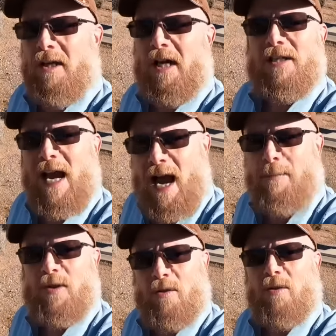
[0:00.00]
It's
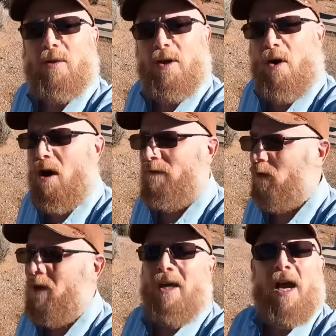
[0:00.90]
absolutely awful.
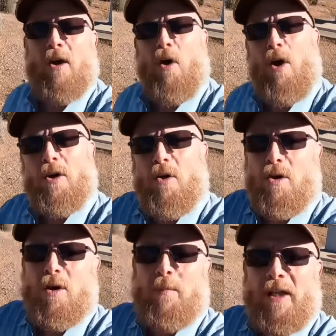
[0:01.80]
And all you
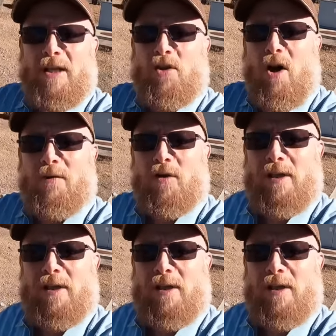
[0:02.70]
good police officers